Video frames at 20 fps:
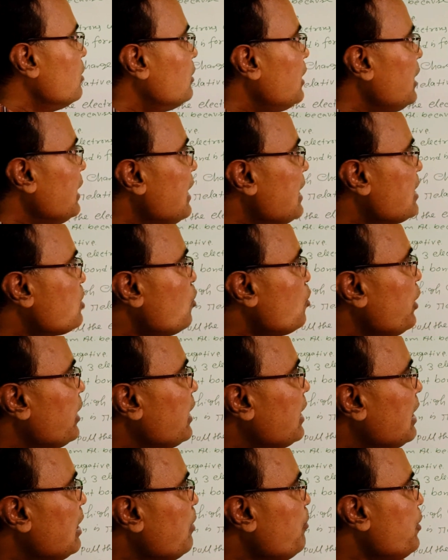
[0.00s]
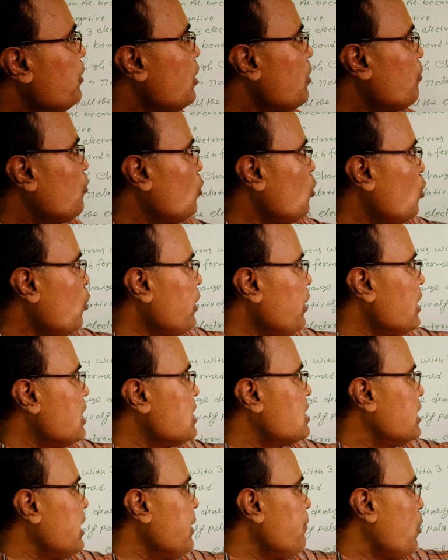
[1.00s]
The electronegativity of chlorine
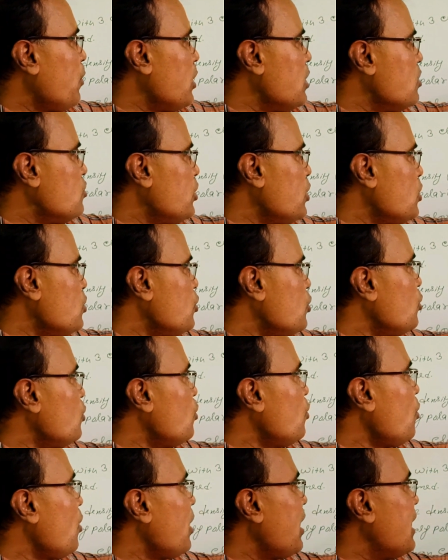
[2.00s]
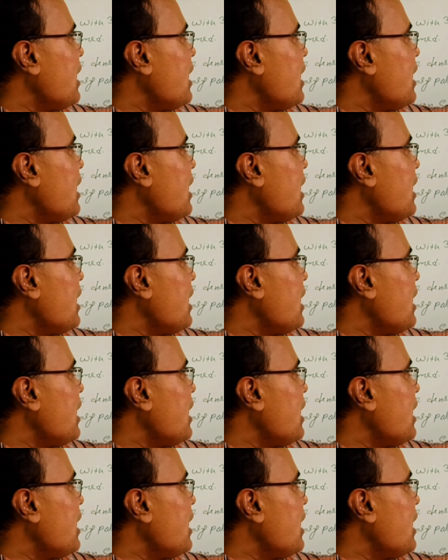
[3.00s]
is 3.00